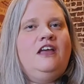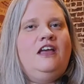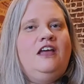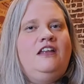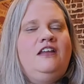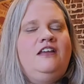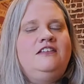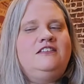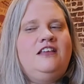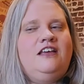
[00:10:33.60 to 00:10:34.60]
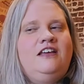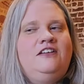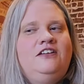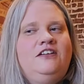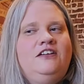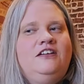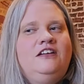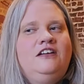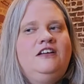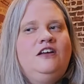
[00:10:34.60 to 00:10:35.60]
And he said,
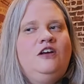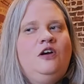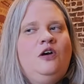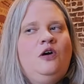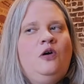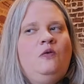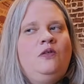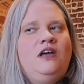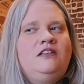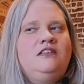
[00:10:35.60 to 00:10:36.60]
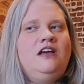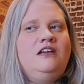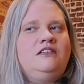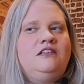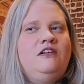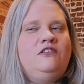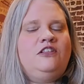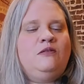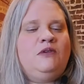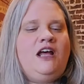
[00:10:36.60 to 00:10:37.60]
well, that's nice and
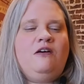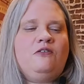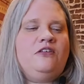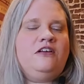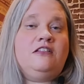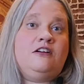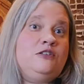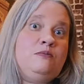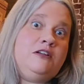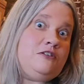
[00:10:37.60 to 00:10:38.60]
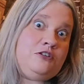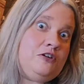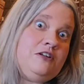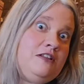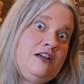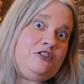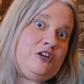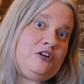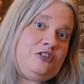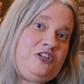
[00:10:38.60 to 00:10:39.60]
everything, but I don't think there's a minister in that
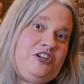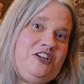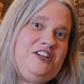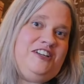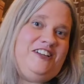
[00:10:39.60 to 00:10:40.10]
church.